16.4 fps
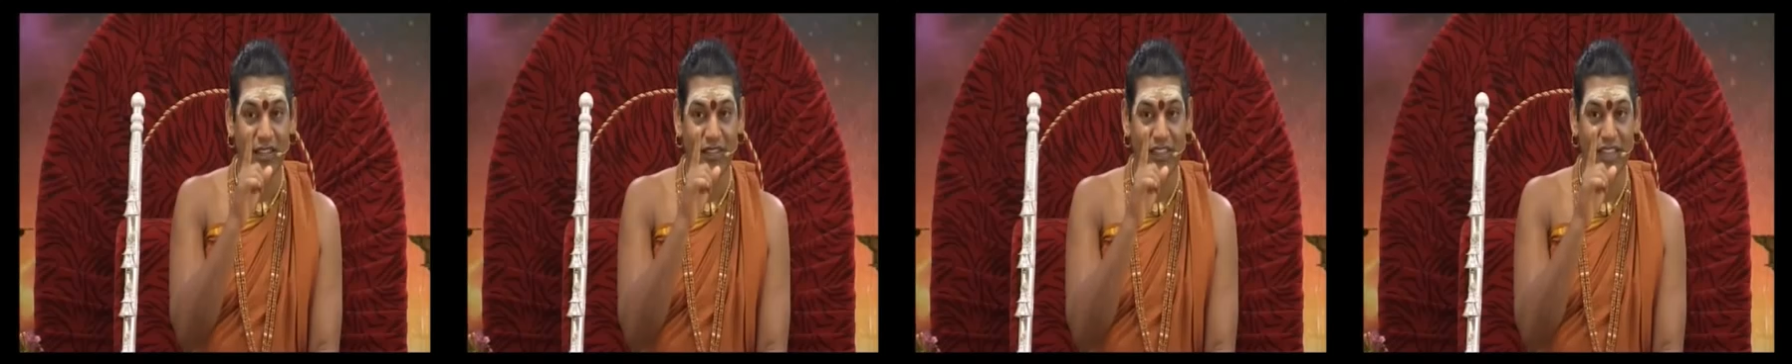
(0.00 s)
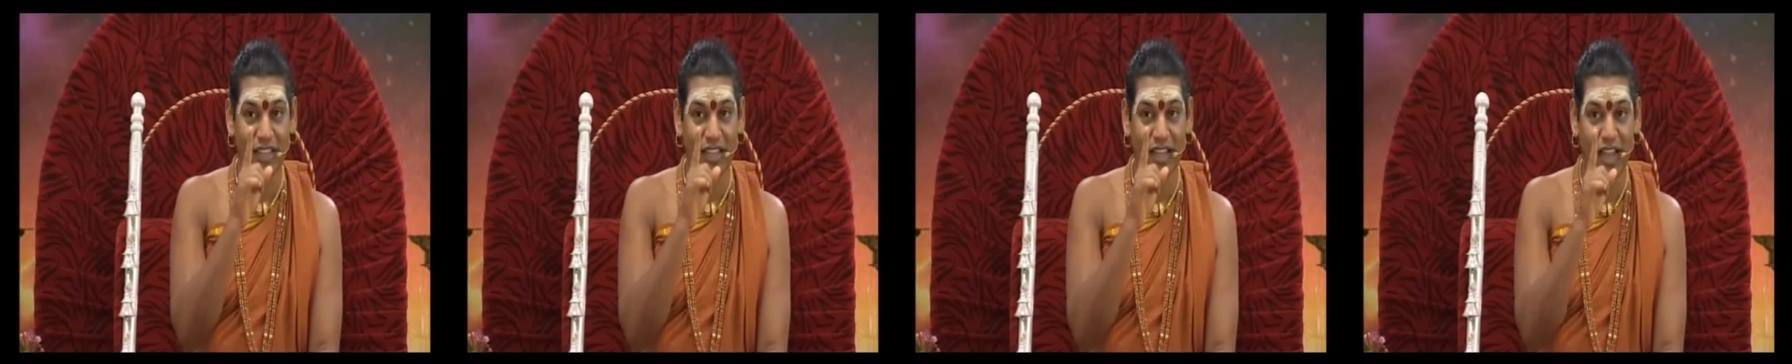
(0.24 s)

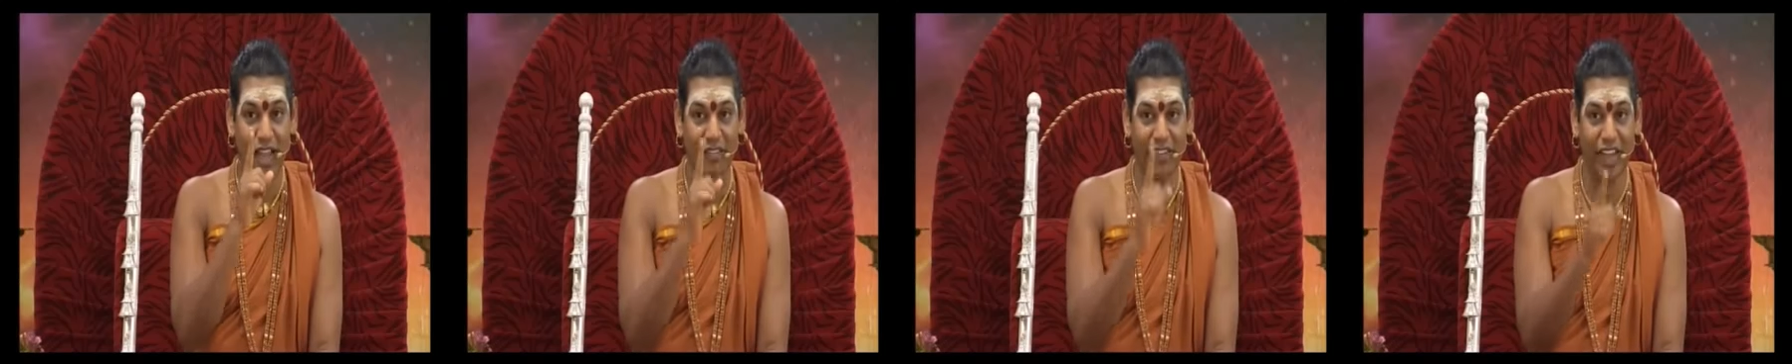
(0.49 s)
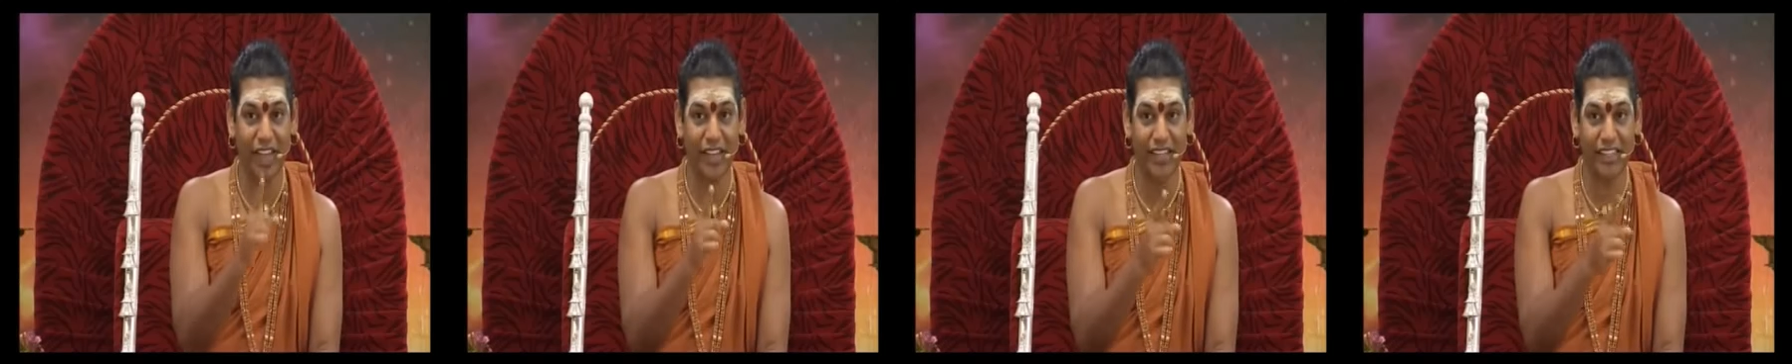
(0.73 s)
with
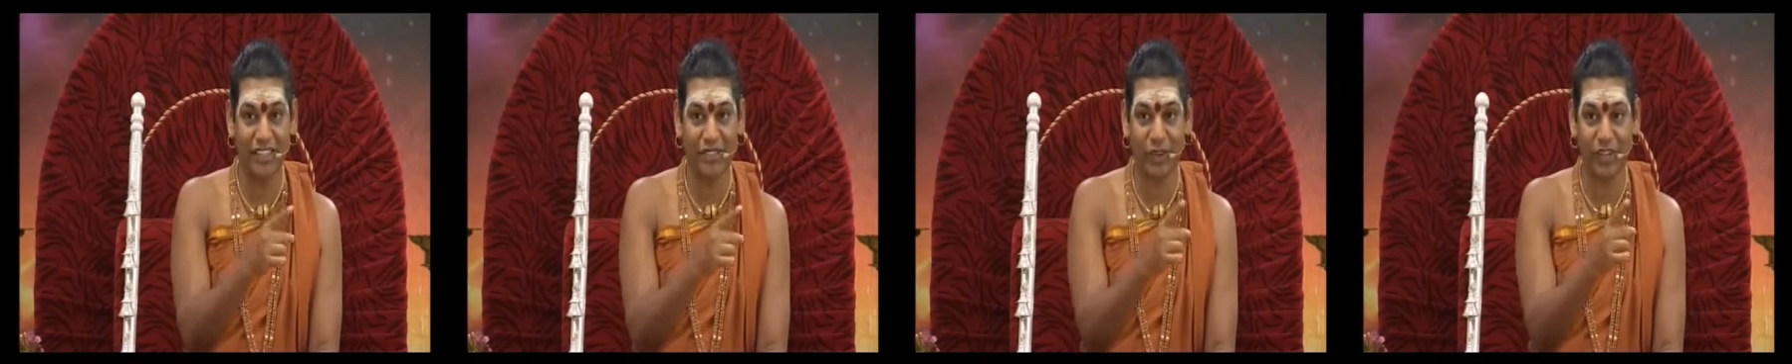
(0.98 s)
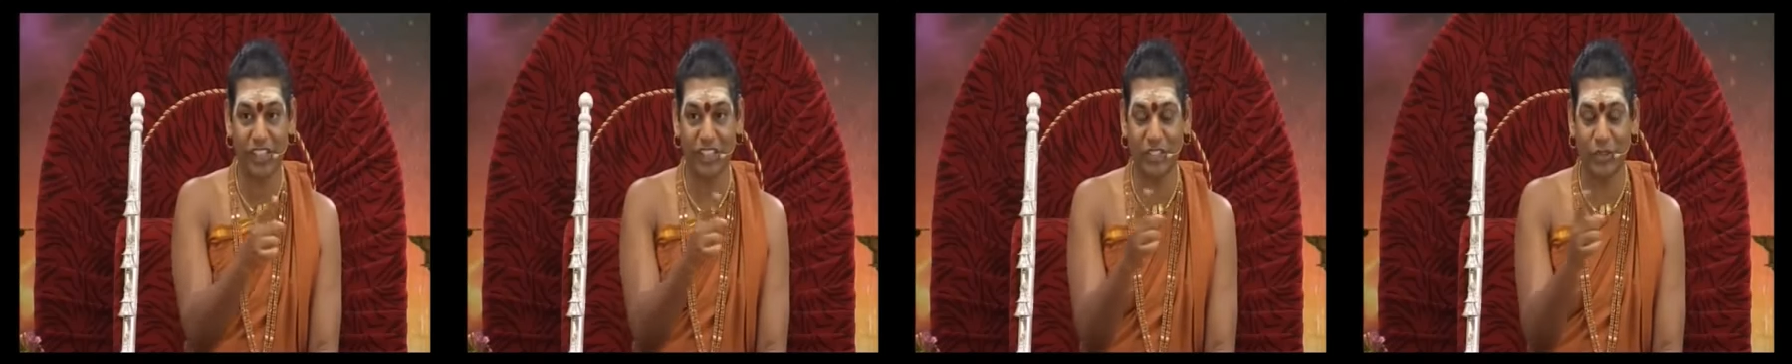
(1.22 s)
awareness
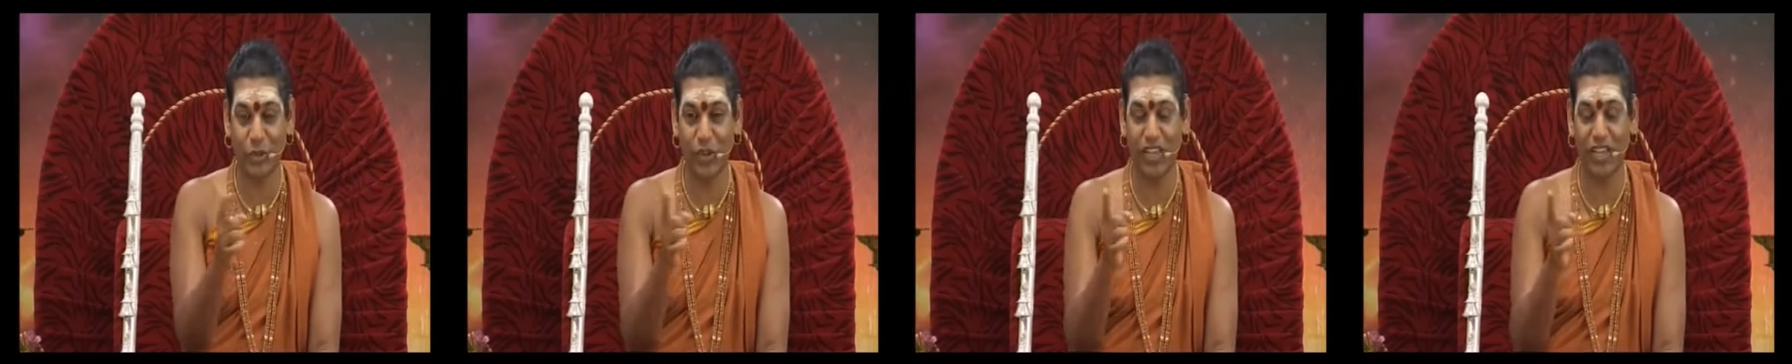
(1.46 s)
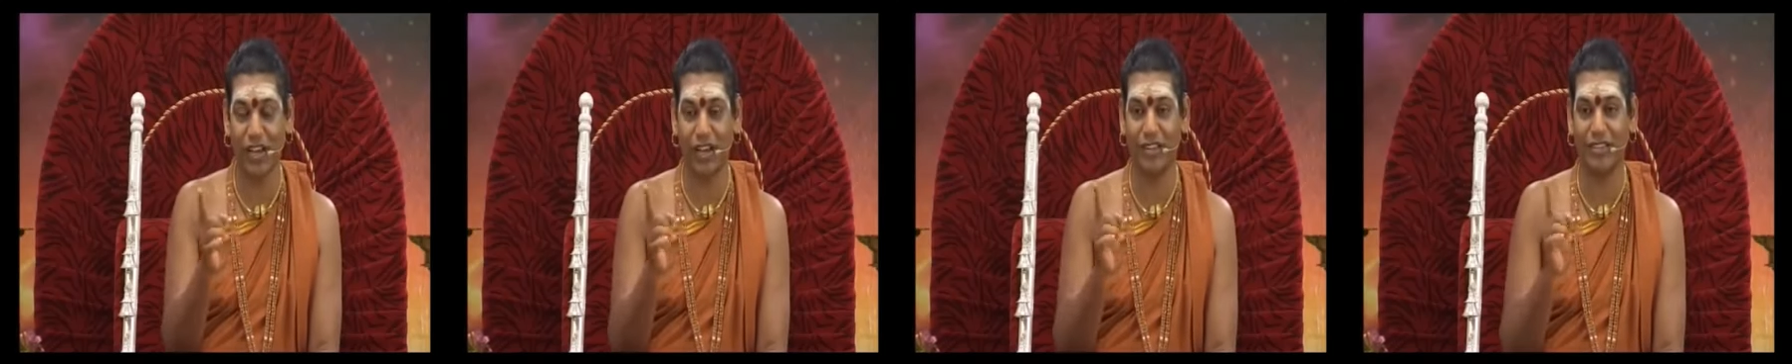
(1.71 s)
what is
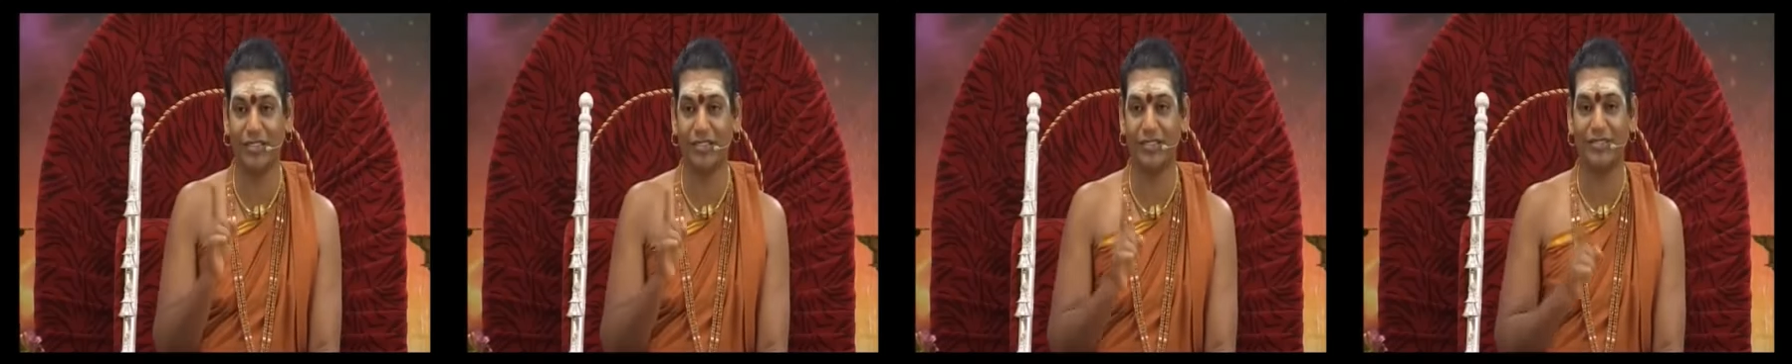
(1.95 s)
going on.